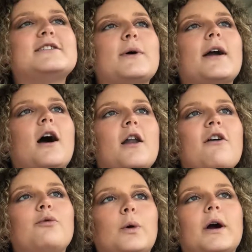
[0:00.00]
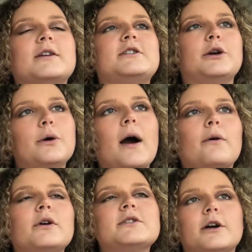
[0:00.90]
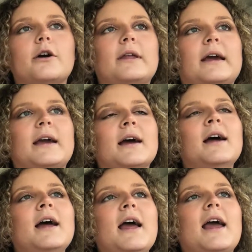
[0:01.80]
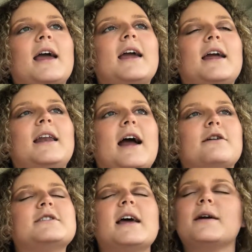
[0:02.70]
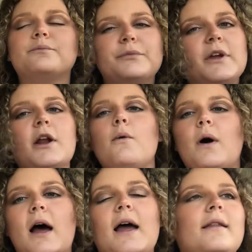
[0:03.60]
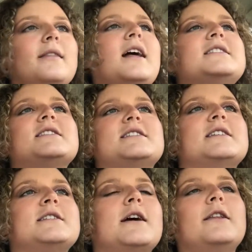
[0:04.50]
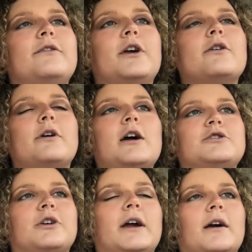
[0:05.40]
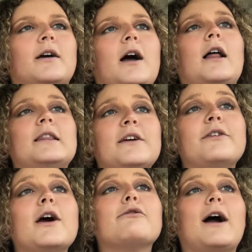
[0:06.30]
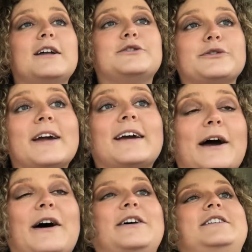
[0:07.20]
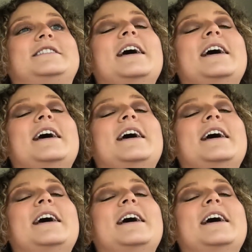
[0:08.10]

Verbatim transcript: So I got off work two hours early and I was like, you know what? Let's listen to Olivia Rodrigo, Olivia Rodrigo's